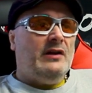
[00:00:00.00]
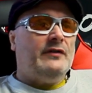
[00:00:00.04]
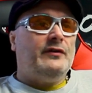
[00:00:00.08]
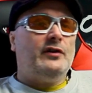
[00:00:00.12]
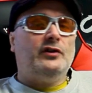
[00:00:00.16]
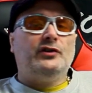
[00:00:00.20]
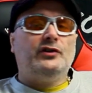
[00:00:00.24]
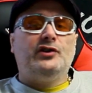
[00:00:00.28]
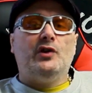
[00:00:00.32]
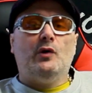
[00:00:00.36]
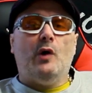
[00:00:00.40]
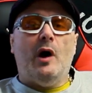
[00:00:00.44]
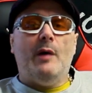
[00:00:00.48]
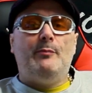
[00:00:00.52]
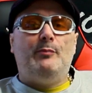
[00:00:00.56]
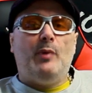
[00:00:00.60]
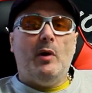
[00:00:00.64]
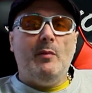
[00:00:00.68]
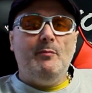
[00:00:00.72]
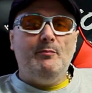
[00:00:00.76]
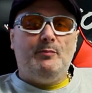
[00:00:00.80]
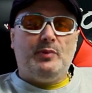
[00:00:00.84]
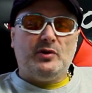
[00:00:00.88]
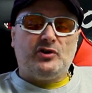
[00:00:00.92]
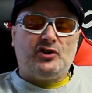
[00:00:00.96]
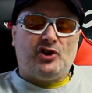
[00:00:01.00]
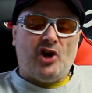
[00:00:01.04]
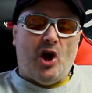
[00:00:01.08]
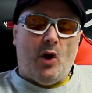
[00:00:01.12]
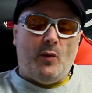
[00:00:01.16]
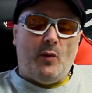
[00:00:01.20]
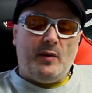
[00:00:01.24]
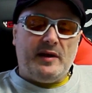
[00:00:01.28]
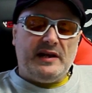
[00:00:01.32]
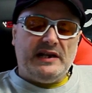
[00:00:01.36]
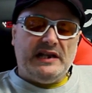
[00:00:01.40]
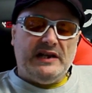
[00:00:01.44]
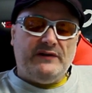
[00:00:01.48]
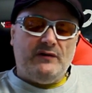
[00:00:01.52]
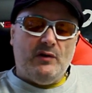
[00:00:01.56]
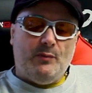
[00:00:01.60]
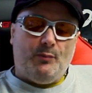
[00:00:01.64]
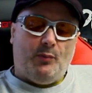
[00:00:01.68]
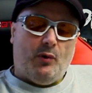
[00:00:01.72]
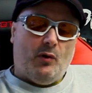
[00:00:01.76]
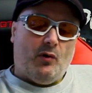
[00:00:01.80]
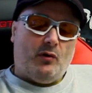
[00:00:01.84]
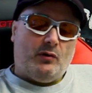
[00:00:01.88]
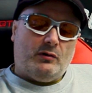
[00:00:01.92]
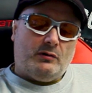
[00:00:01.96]
They'll do a bumper show in
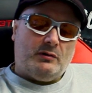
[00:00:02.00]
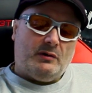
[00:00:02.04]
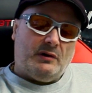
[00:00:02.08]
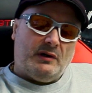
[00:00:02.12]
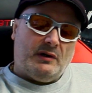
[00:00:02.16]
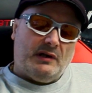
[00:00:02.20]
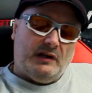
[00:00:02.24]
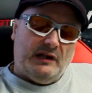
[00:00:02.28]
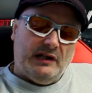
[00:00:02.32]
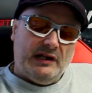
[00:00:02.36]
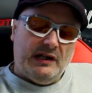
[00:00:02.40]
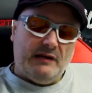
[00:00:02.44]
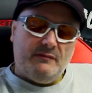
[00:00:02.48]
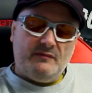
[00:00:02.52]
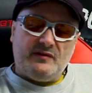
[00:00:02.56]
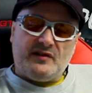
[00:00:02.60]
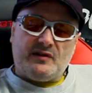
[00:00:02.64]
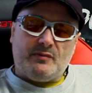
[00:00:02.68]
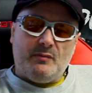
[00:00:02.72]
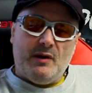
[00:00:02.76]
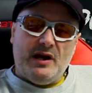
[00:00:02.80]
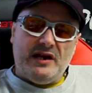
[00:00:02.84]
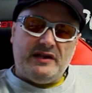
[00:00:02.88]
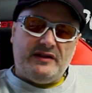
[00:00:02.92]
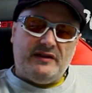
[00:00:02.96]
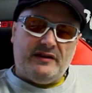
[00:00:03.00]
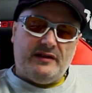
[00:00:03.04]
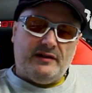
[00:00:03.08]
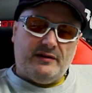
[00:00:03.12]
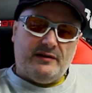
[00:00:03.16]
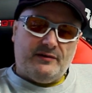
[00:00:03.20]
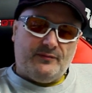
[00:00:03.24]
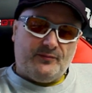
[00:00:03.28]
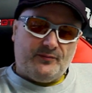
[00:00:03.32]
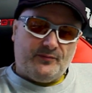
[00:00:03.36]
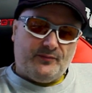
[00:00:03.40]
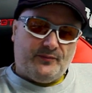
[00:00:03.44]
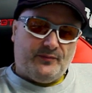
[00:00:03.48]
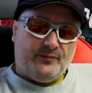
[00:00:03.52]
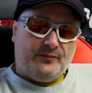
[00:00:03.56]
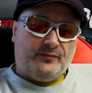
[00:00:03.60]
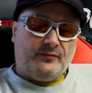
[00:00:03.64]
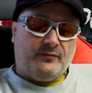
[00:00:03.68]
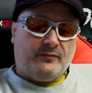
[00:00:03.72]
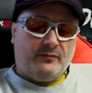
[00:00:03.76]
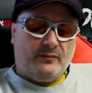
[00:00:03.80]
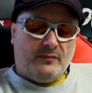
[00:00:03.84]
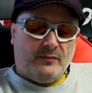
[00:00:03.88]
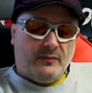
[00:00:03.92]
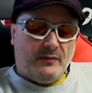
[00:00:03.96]
Liverpool. Liam Smith,
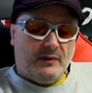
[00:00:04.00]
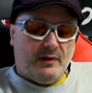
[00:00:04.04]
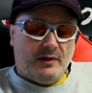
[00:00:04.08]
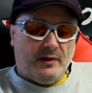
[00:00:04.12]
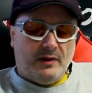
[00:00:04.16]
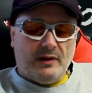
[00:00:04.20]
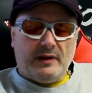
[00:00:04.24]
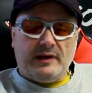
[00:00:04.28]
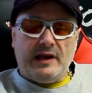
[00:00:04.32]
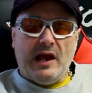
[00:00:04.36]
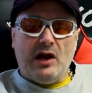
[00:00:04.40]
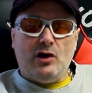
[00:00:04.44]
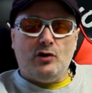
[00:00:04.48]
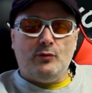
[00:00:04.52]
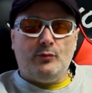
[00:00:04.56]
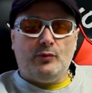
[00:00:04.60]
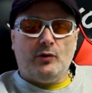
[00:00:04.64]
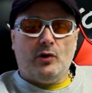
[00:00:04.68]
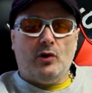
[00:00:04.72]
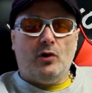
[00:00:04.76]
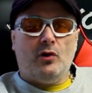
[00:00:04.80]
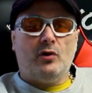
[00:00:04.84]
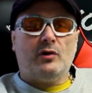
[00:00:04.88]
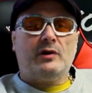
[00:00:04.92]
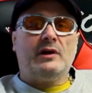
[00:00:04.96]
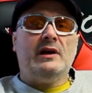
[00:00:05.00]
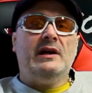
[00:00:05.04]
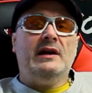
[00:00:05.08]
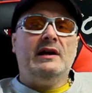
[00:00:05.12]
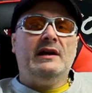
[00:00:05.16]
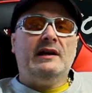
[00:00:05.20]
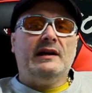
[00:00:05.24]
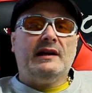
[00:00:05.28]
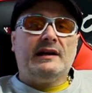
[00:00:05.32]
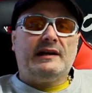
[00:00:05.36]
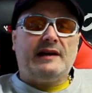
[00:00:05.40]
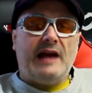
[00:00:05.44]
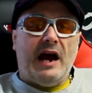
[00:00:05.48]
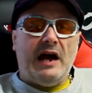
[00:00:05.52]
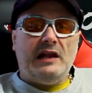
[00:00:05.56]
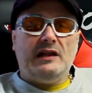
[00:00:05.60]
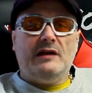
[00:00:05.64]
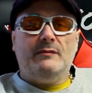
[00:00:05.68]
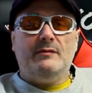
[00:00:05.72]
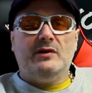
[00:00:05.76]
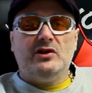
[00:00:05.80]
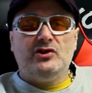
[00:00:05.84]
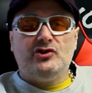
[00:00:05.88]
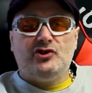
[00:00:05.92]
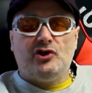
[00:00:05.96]
Brook,
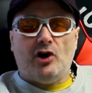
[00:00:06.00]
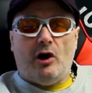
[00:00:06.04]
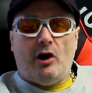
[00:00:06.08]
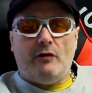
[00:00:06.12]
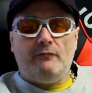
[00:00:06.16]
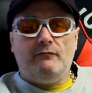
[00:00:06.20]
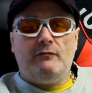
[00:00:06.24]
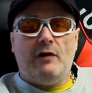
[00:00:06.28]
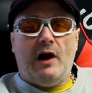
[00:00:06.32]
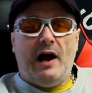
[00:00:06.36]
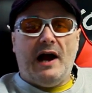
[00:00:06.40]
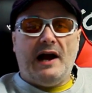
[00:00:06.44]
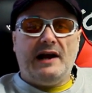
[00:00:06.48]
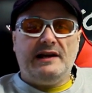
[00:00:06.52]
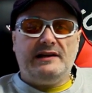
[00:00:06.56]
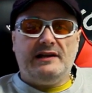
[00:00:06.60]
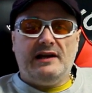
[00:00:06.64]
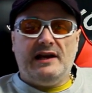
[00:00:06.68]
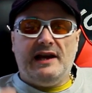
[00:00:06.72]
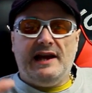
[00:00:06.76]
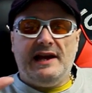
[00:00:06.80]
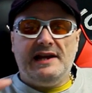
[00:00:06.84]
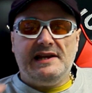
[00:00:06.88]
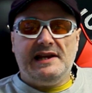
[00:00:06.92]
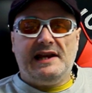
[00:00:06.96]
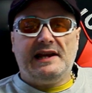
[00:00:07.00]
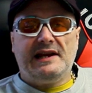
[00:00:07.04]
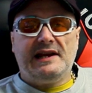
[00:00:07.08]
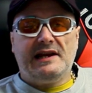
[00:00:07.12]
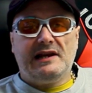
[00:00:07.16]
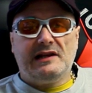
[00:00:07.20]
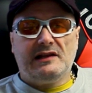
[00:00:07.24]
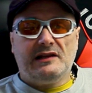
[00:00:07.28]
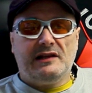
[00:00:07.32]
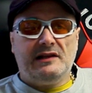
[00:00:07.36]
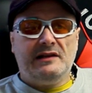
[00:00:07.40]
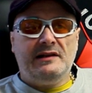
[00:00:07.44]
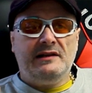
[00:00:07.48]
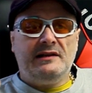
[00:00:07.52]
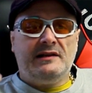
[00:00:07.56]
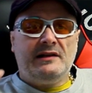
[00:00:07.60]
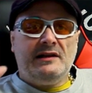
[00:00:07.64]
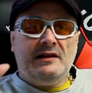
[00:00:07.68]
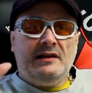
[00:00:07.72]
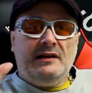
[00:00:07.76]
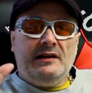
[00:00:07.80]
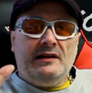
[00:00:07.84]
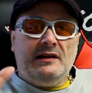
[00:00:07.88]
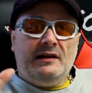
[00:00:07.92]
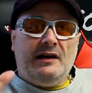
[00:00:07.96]
Callum and John Ryder in England,
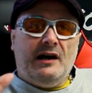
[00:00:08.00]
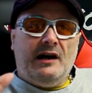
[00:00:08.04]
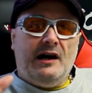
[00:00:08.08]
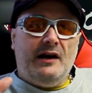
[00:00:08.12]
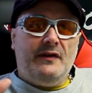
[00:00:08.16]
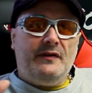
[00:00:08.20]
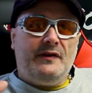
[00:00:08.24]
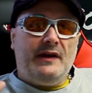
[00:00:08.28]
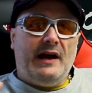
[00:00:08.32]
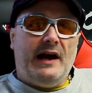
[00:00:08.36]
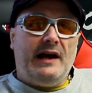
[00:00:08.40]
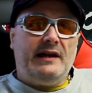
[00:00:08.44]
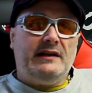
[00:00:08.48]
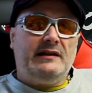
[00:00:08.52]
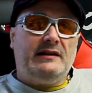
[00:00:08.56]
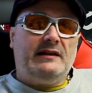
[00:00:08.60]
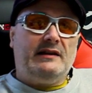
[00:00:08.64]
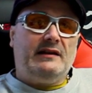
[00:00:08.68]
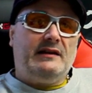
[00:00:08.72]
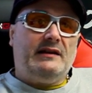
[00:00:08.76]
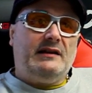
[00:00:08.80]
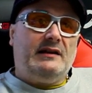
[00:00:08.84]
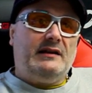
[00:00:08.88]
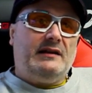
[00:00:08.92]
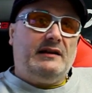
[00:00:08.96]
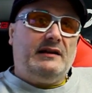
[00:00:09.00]
and then